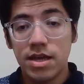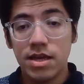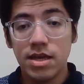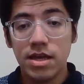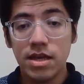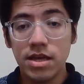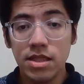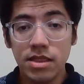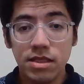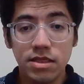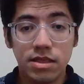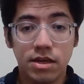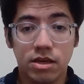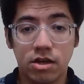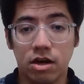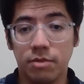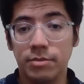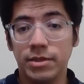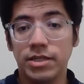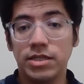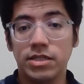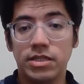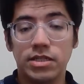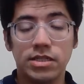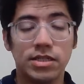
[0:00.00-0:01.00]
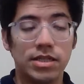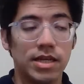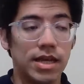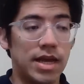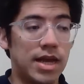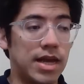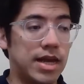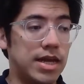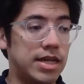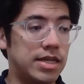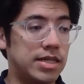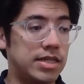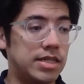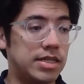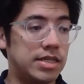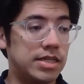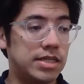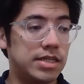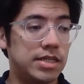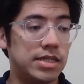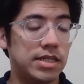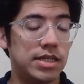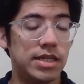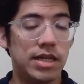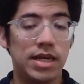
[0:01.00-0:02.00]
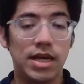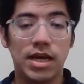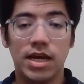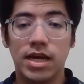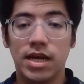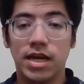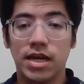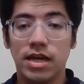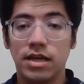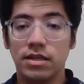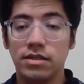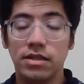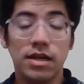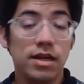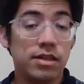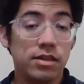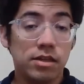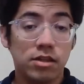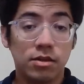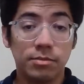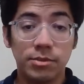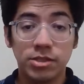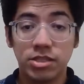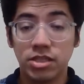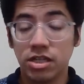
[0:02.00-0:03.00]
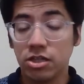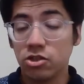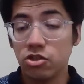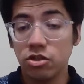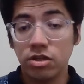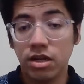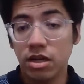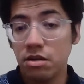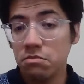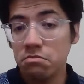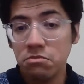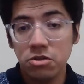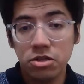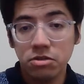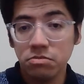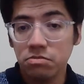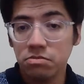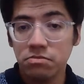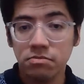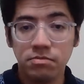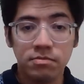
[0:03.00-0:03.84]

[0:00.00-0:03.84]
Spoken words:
in the comments and in the comment section, and